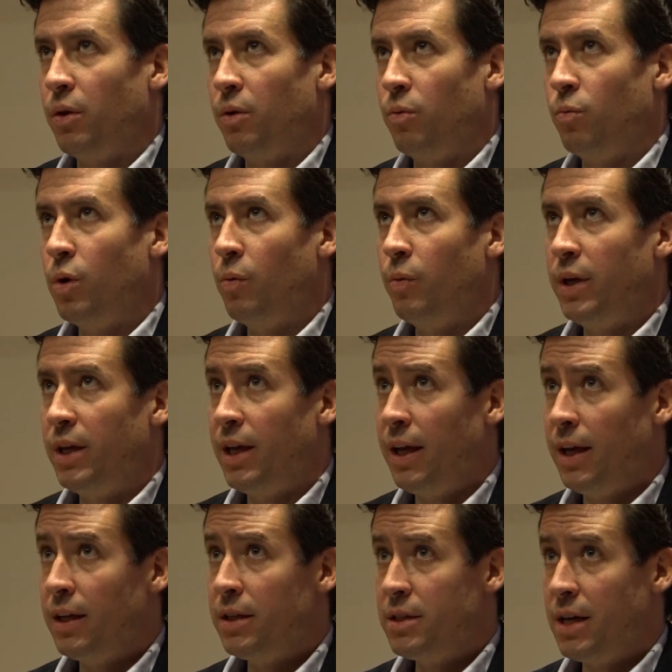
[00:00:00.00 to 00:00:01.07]
What we
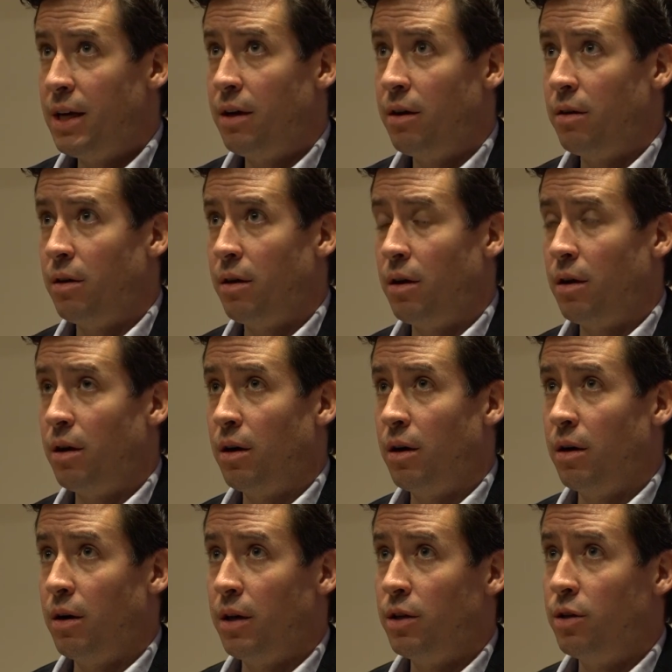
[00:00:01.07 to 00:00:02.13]
can tell
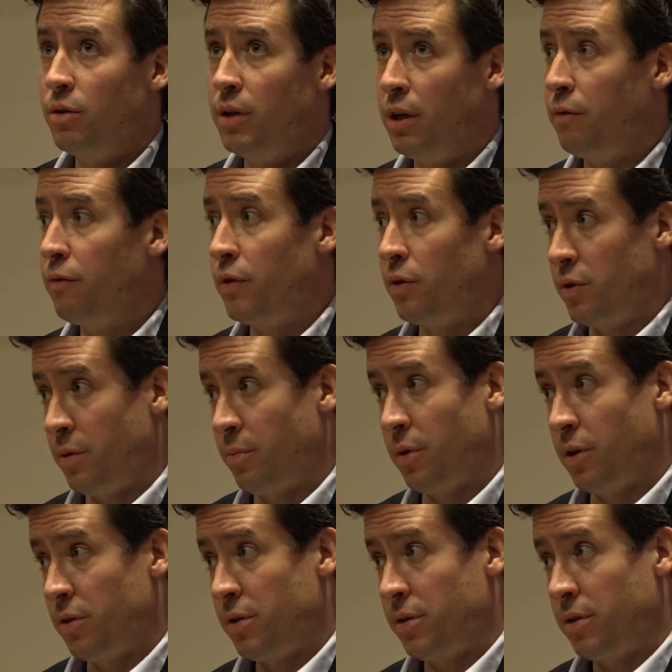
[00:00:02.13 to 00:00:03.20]
are unique phone
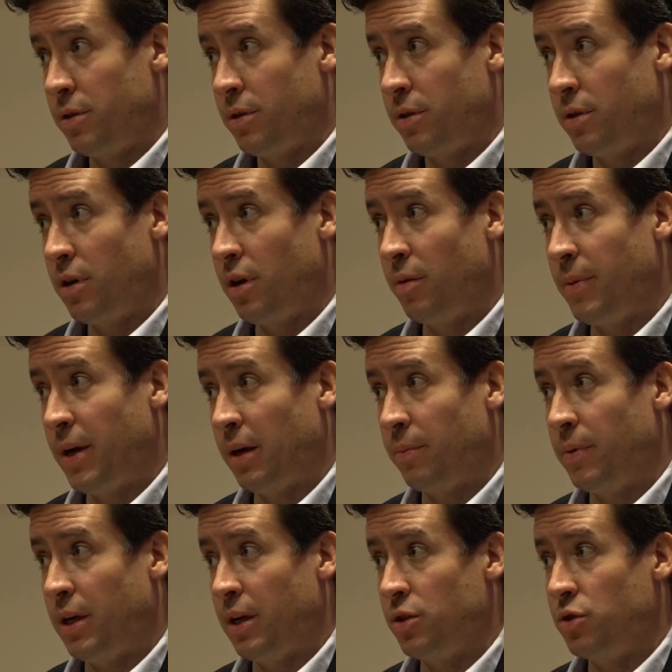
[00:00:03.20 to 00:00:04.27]
numbers on
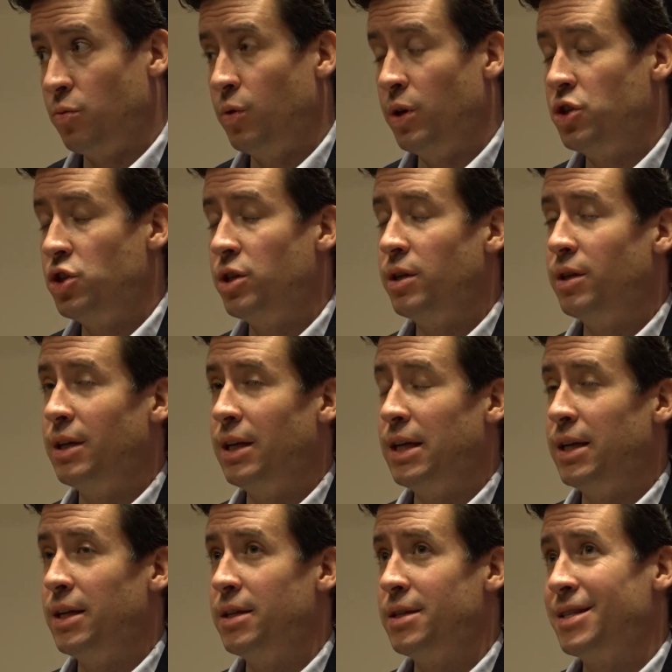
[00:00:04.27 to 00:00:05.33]
Backpage, which
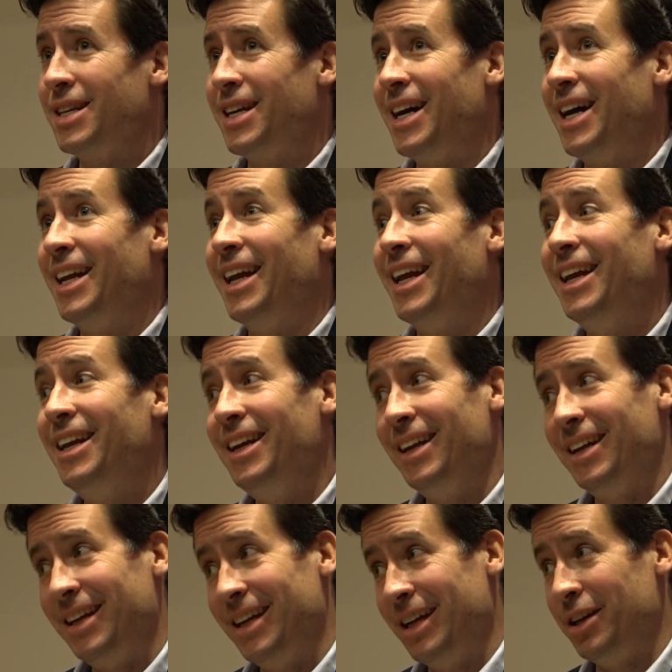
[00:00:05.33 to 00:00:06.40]
is an
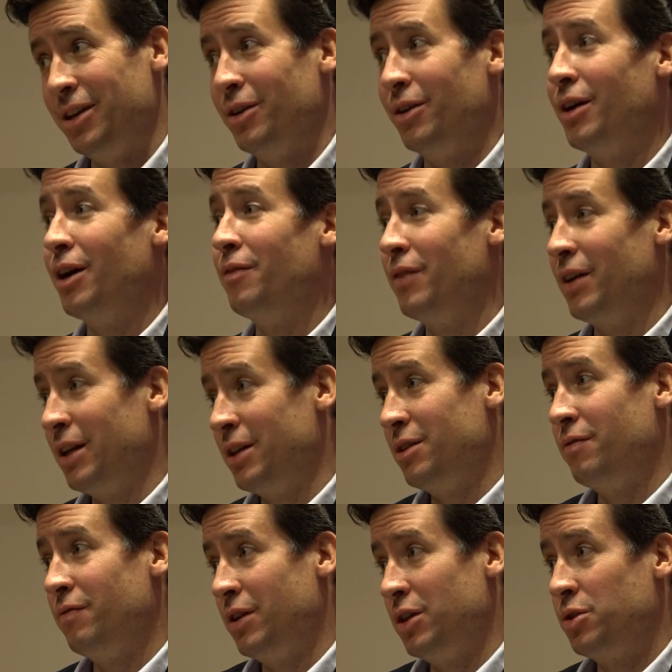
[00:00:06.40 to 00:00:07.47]
indicator of
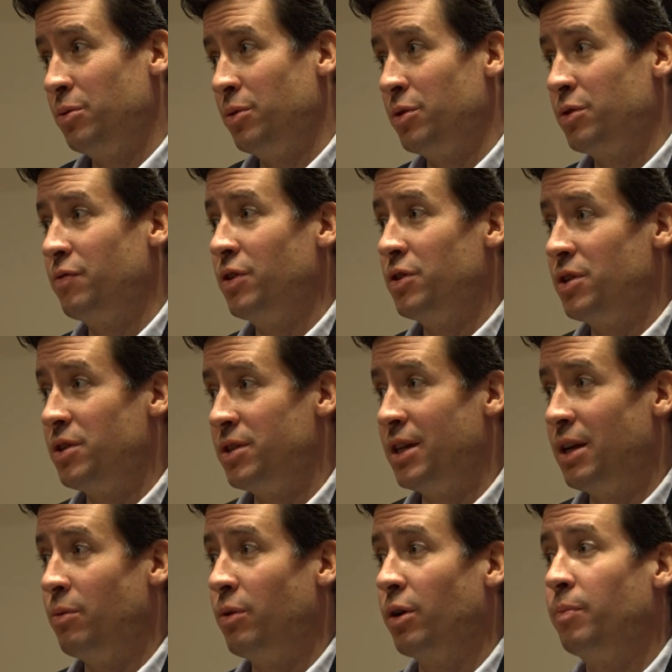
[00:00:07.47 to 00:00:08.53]
individuals versus
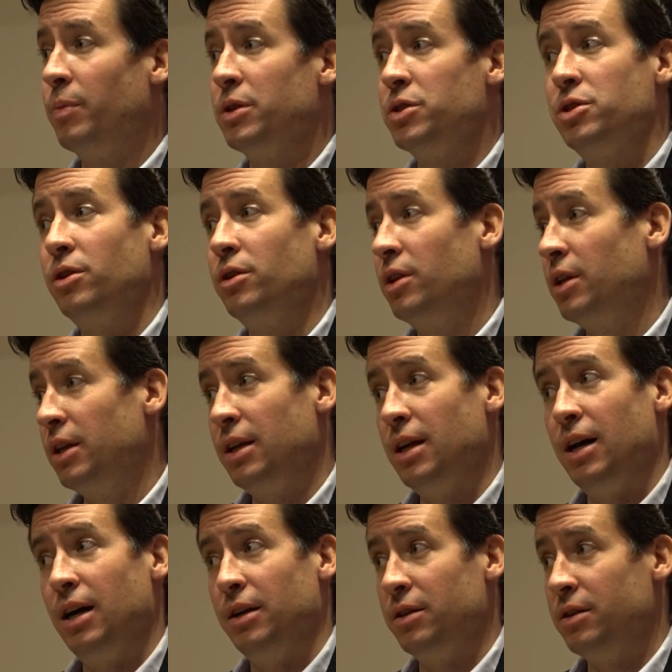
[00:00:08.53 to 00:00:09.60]
network, but certainly
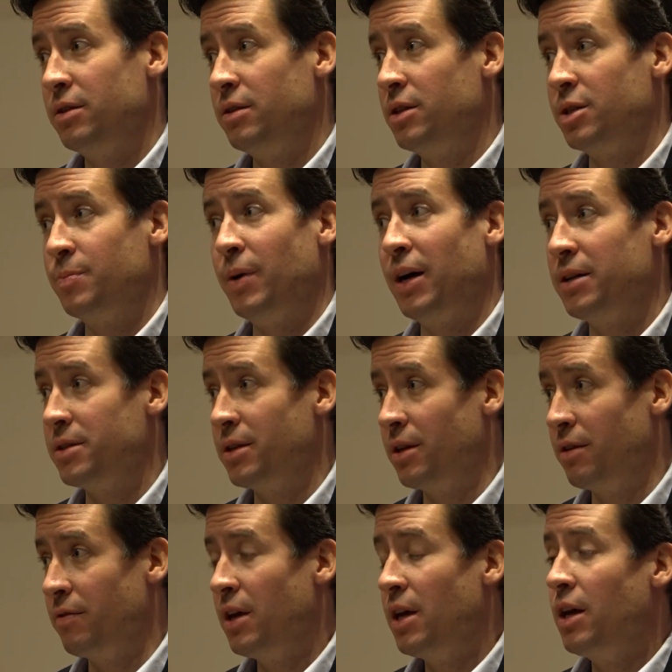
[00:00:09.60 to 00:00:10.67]
not
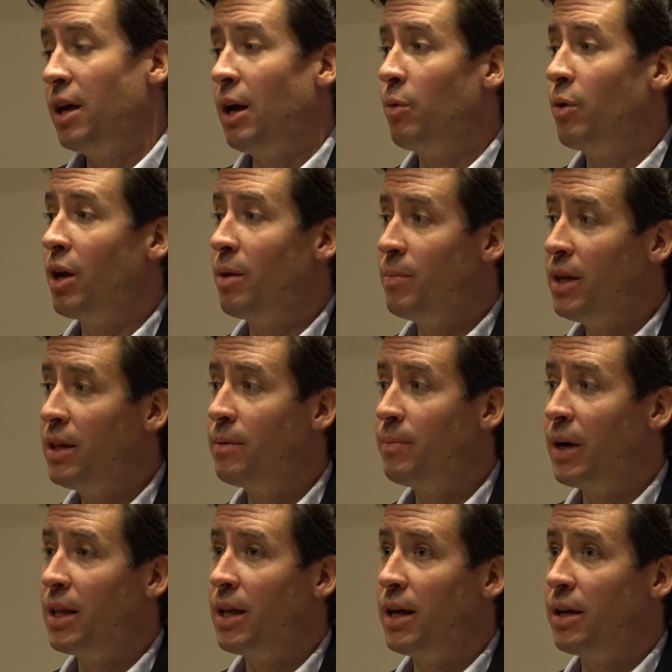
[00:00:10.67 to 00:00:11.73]
dispositive. And what I mean
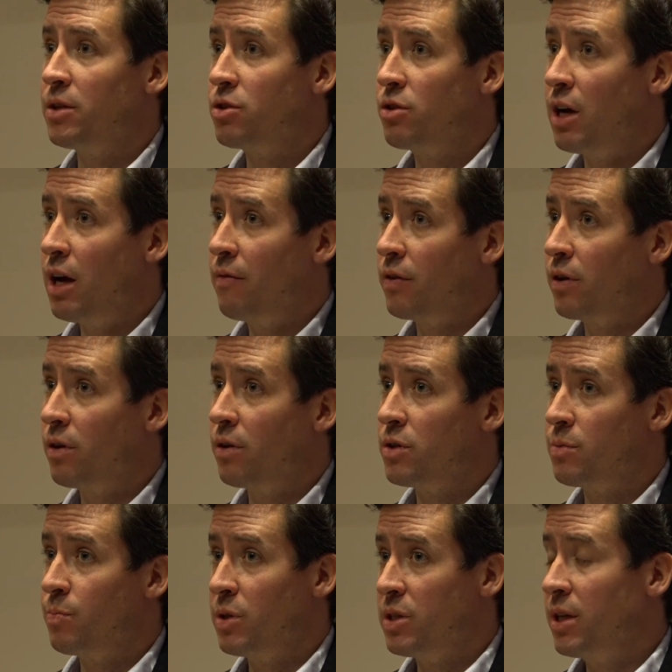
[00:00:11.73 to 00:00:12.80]
by that is
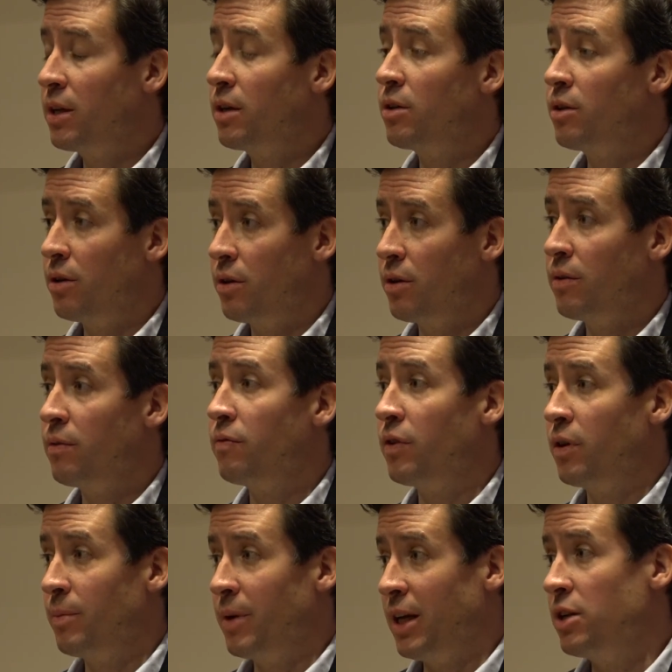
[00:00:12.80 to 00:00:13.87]
traffickers, particularly
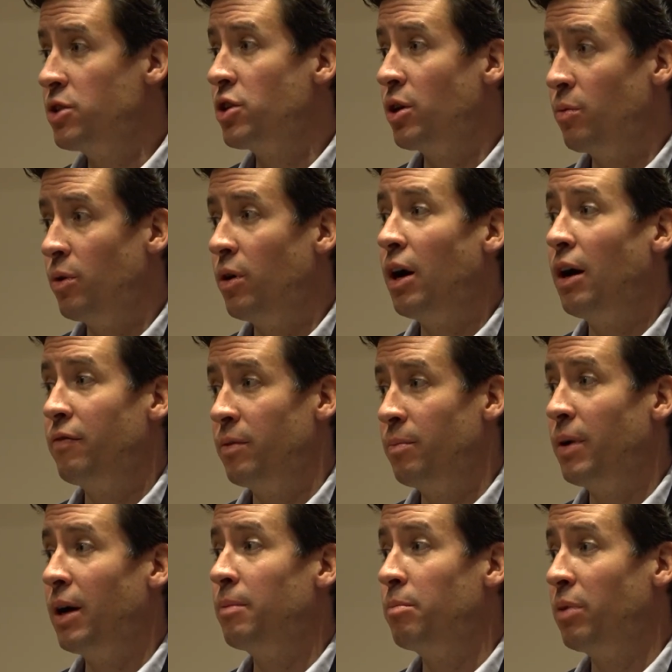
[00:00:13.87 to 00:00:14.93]
from Asia, will often
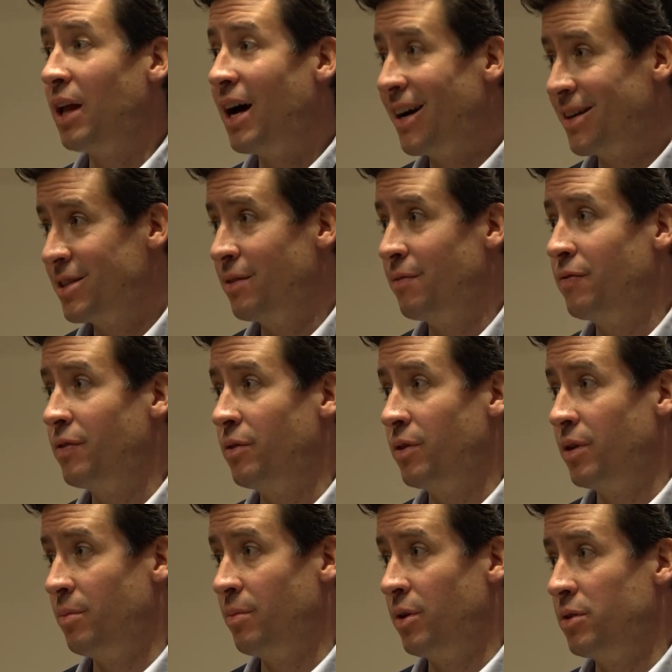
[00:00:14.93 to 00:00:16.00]
buy blocks of phone
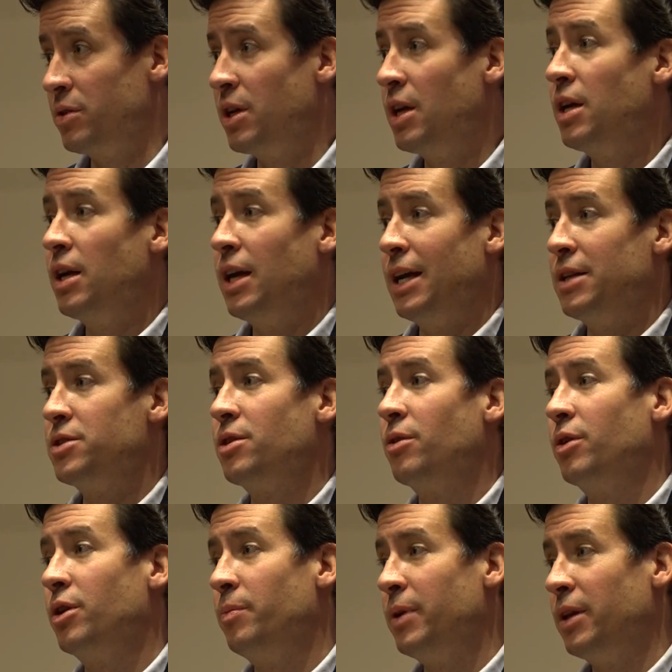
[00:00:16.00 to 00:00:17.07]
numbers. Mm-hmm. And so
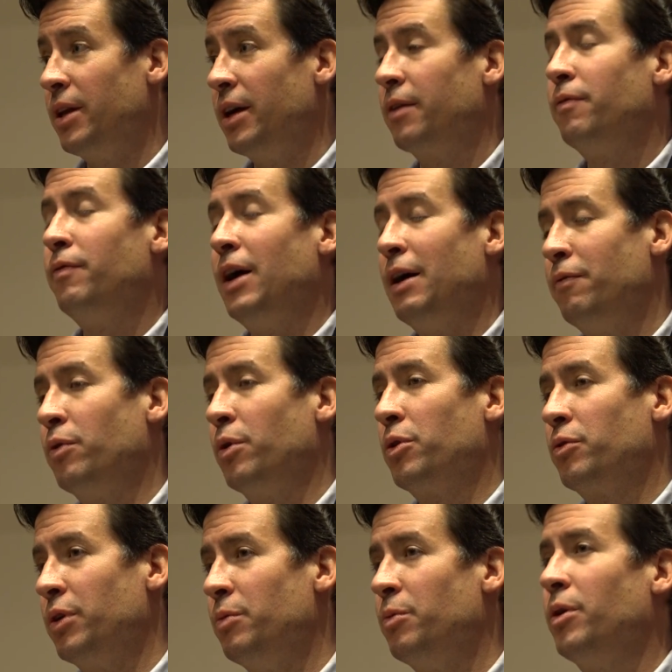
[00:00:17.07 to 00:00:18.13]
it'll be like
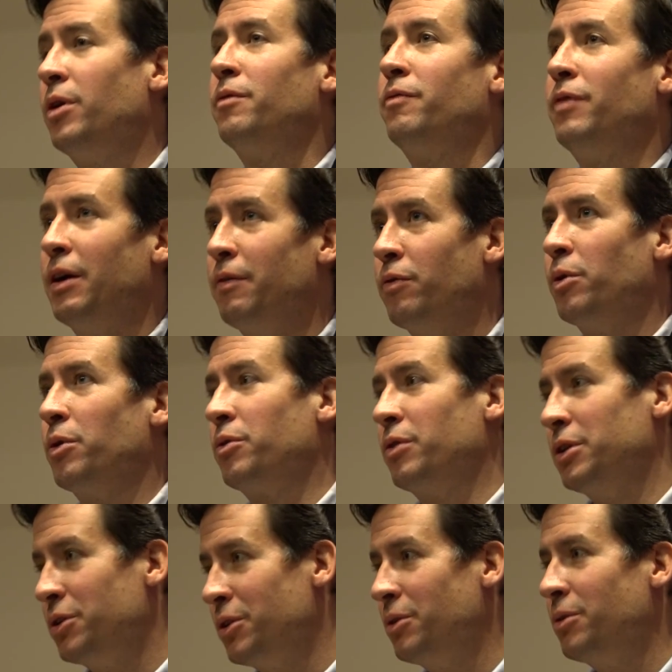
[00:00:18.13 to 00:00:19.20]
5431,
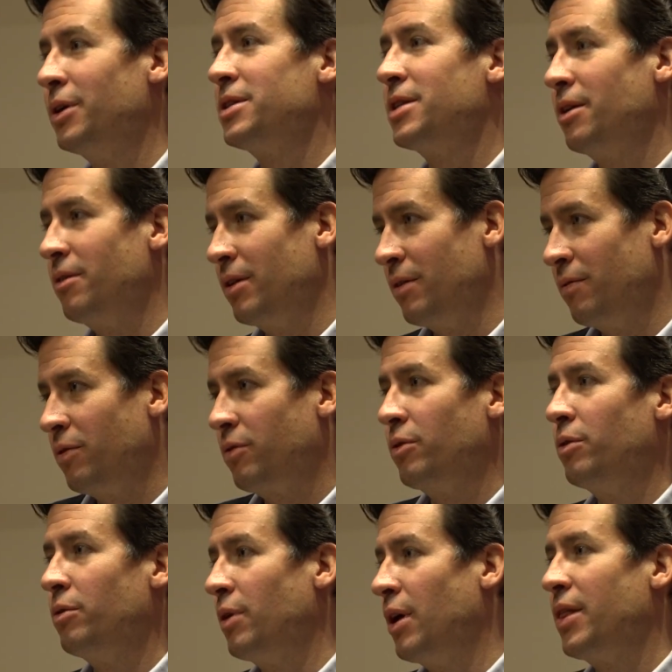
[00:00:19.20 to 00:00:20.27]
5432, et cetera,
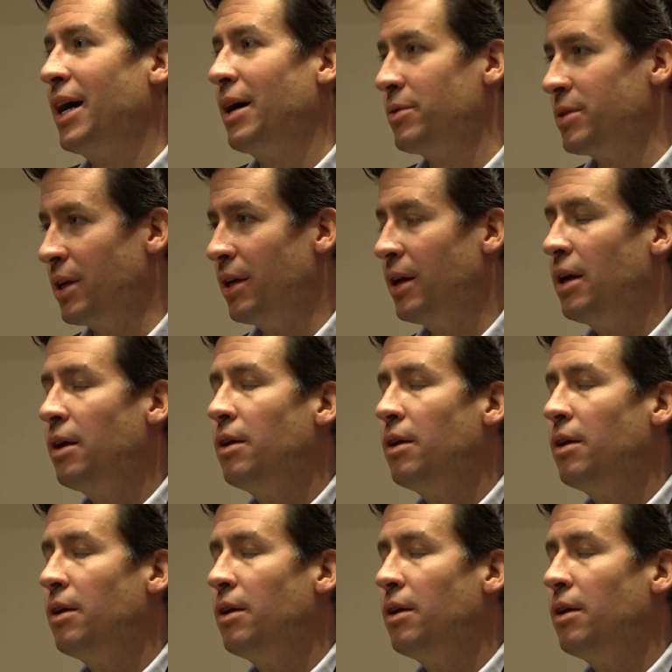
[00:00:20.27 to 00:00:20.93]
through 1,000.